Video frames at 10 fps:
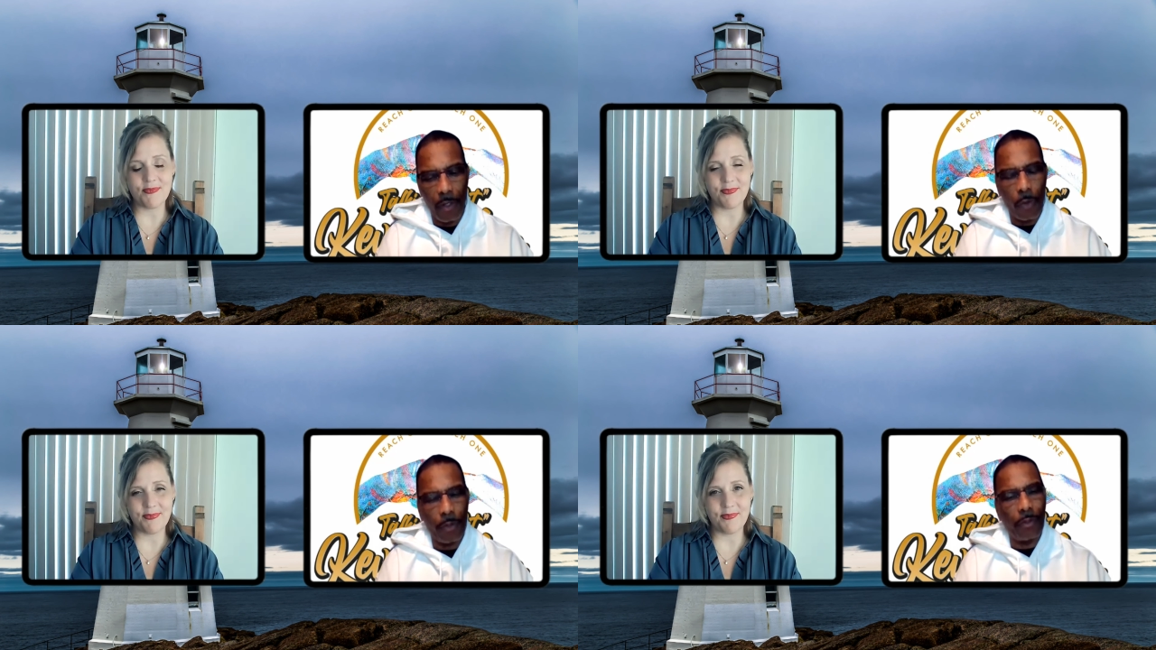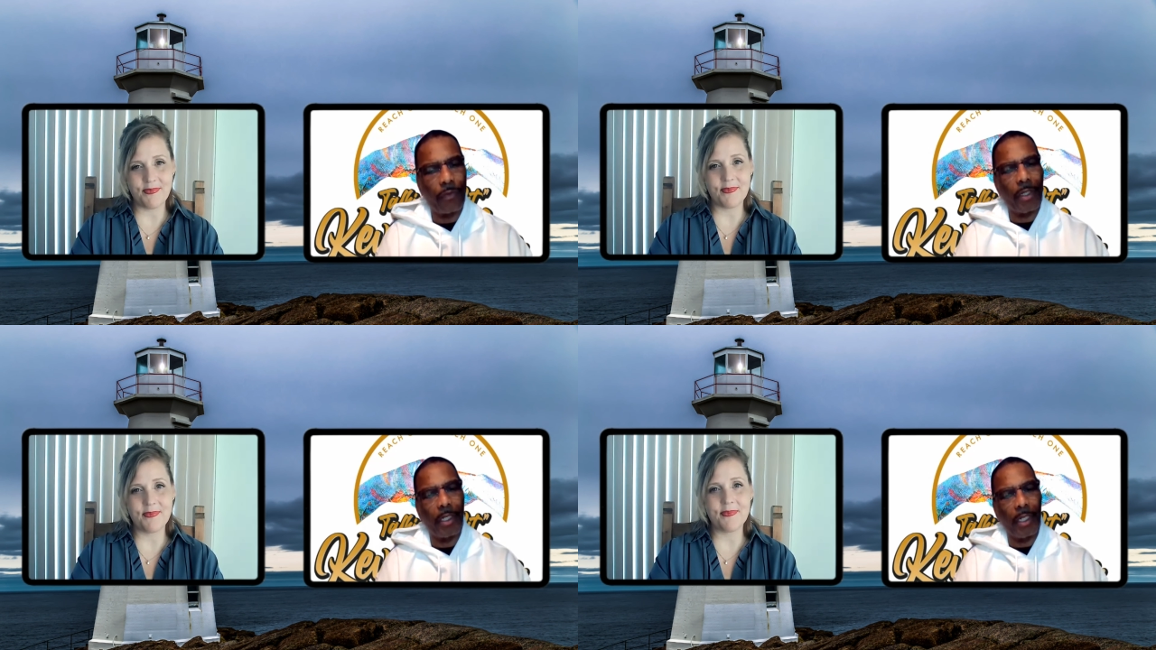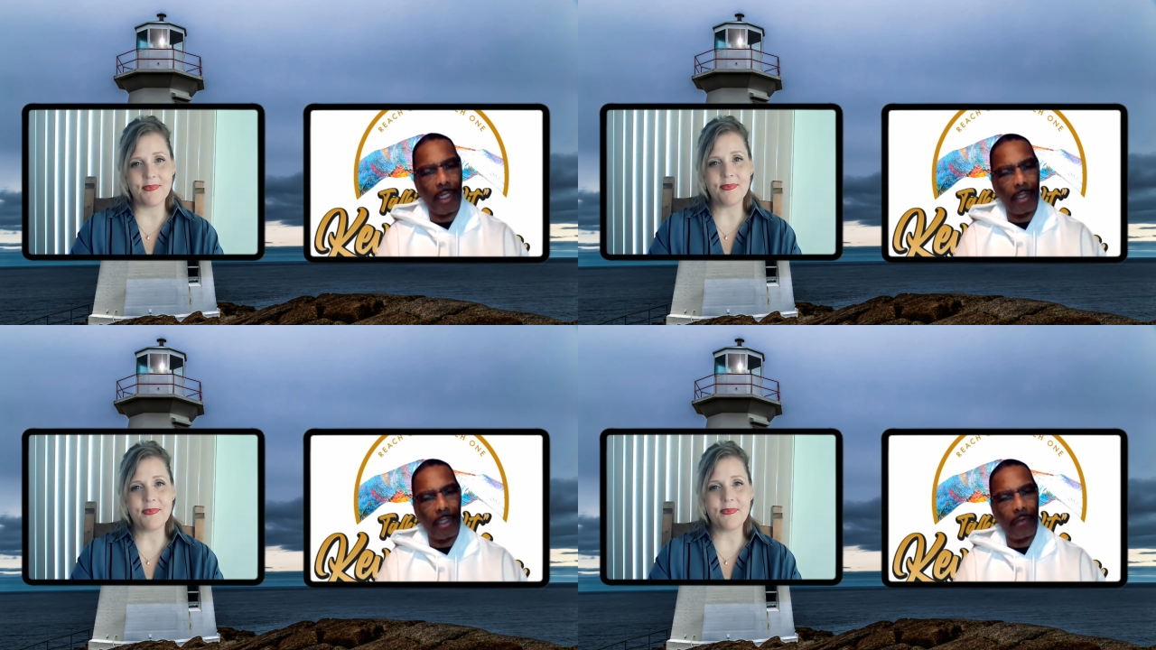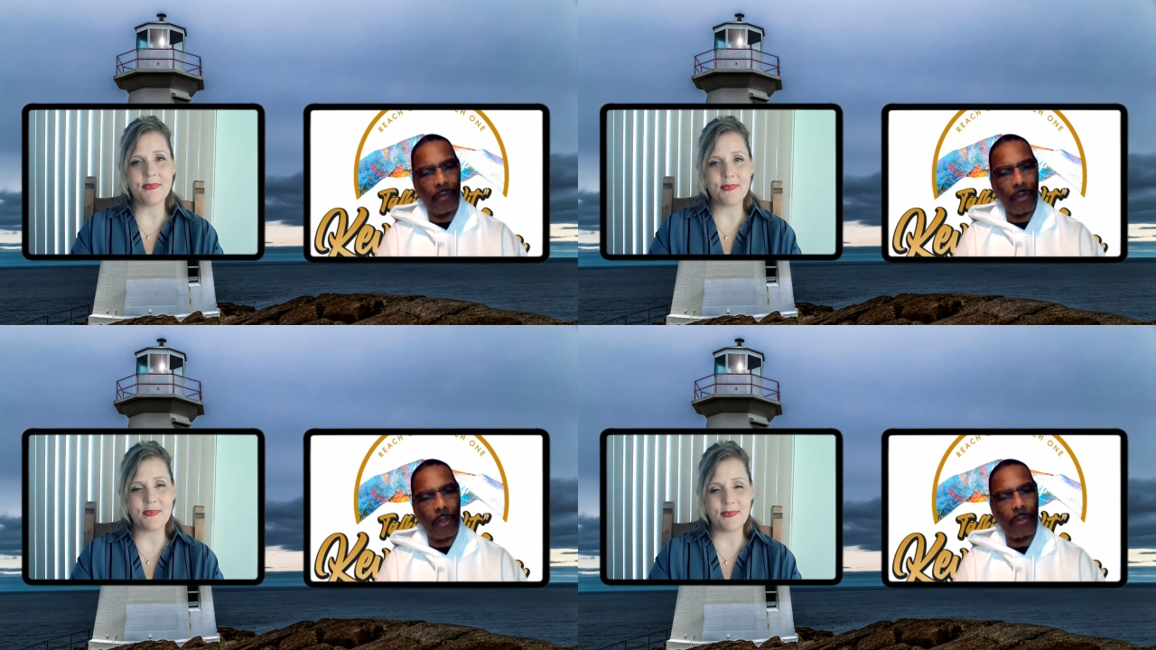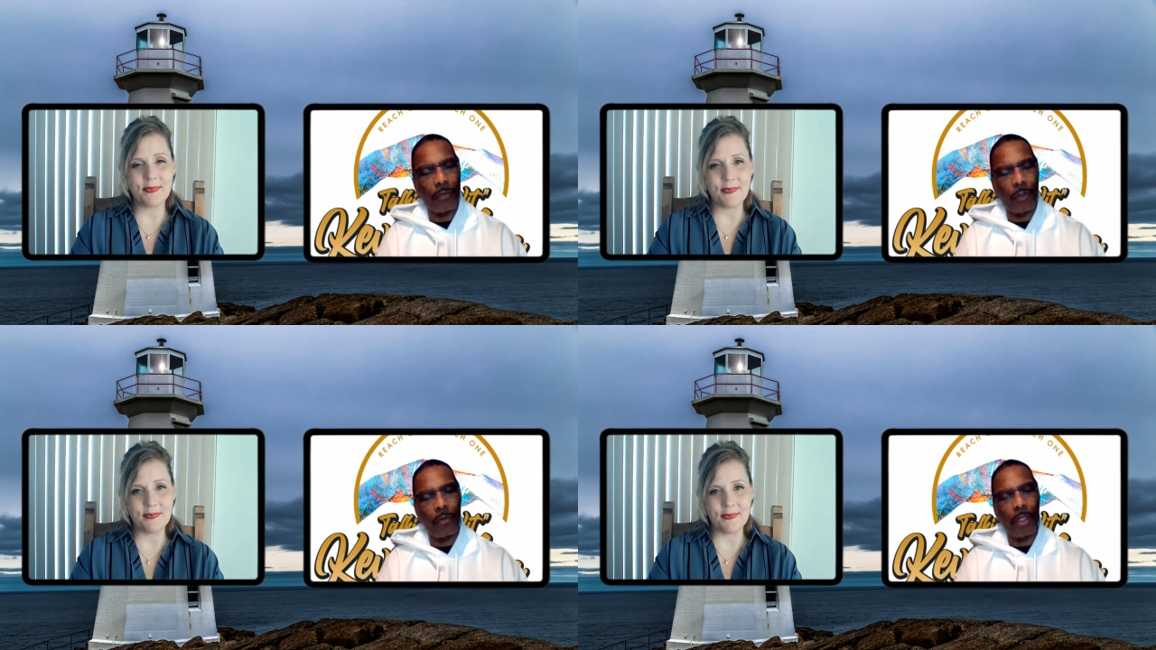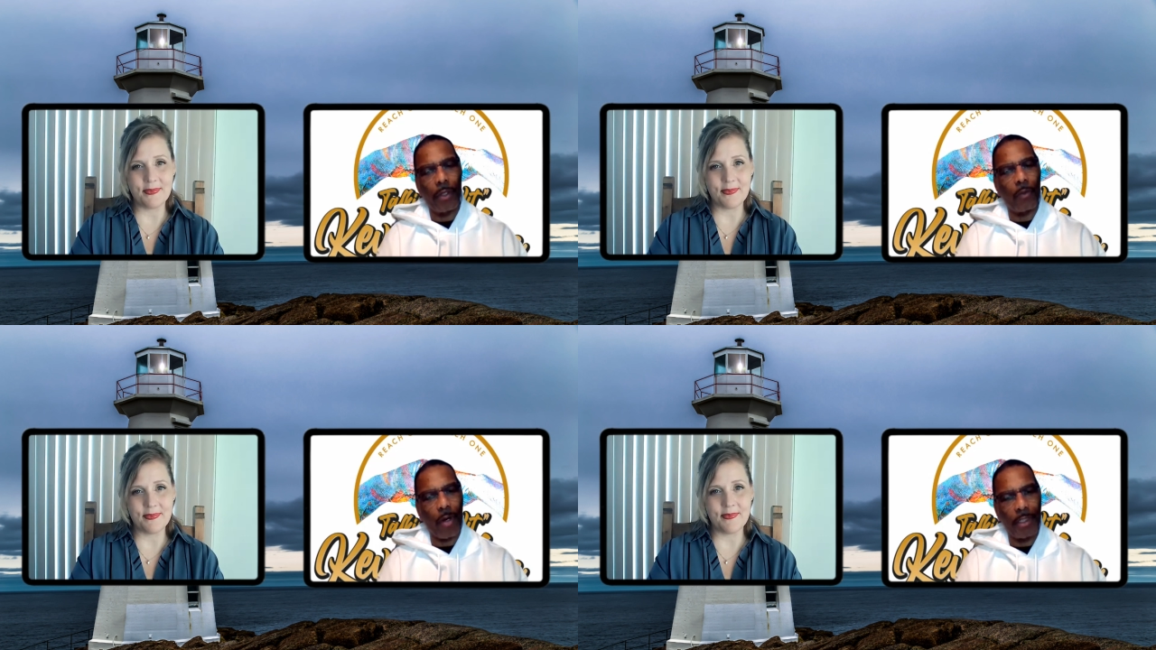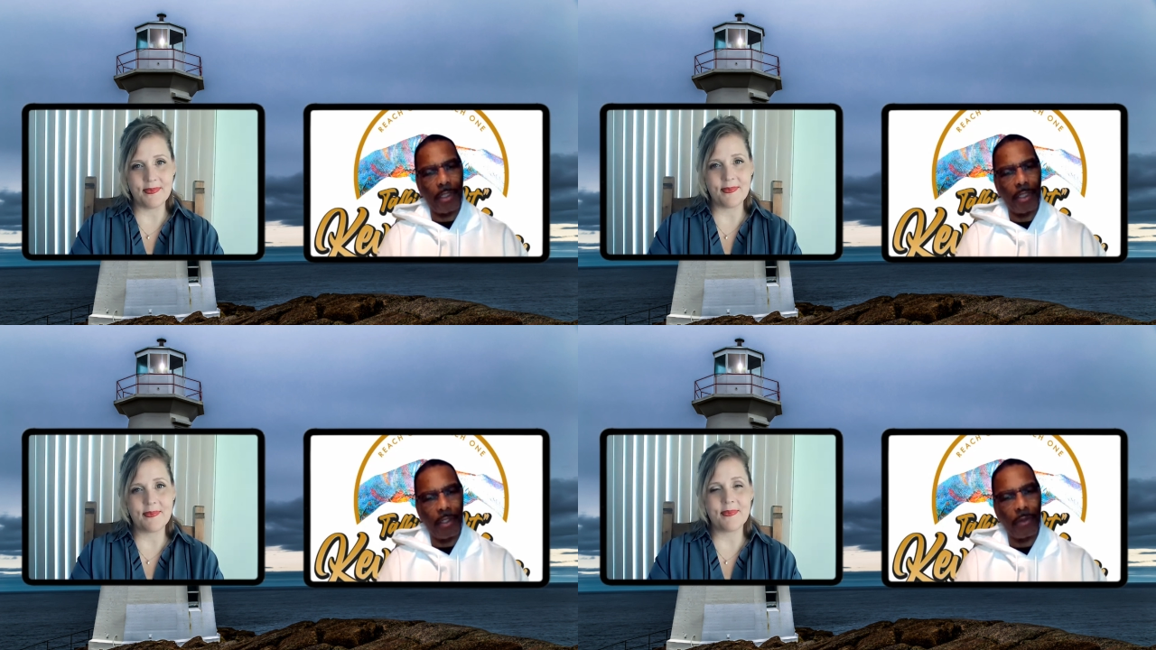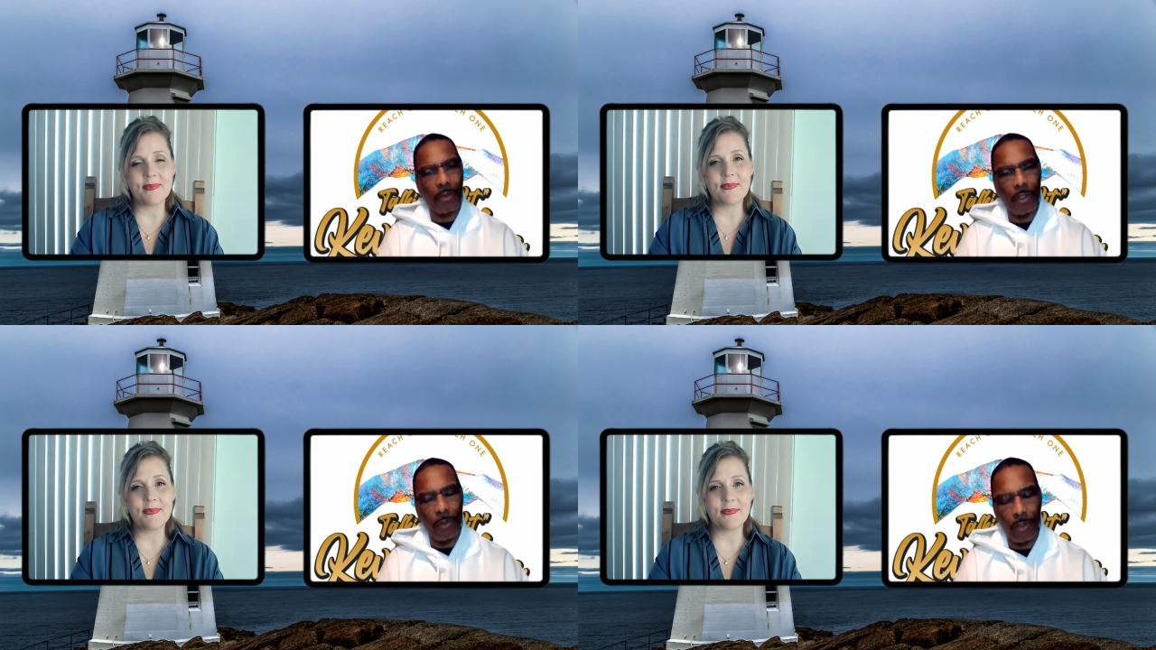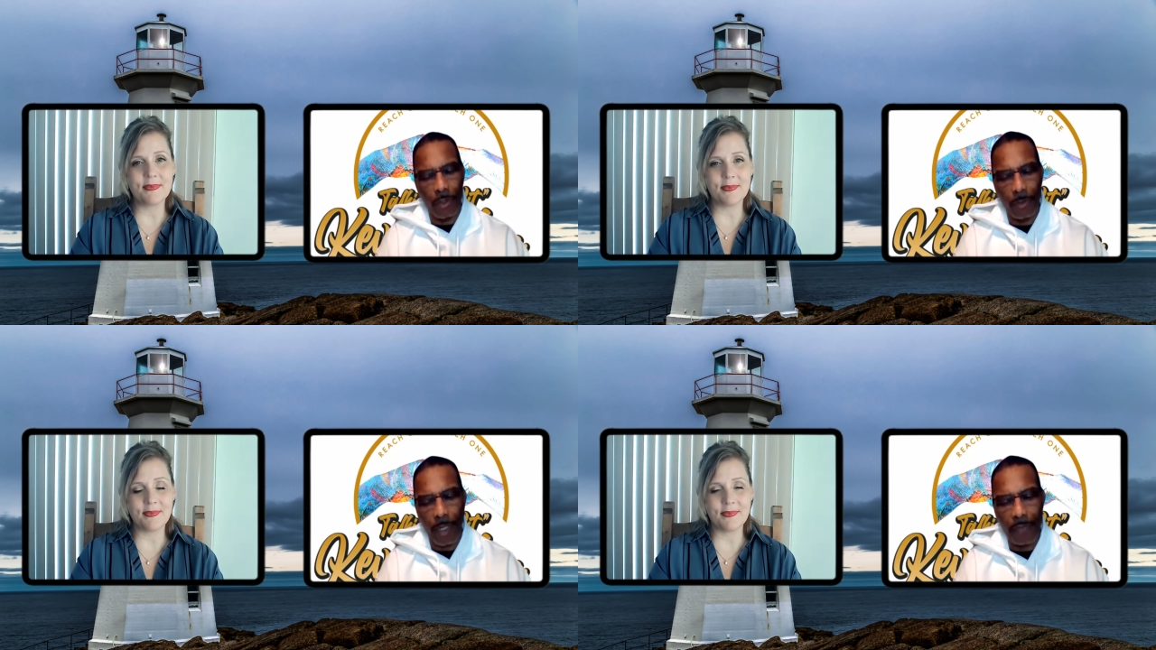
Speaker 1: or you've connected, for those of you that are watching this on YouTube,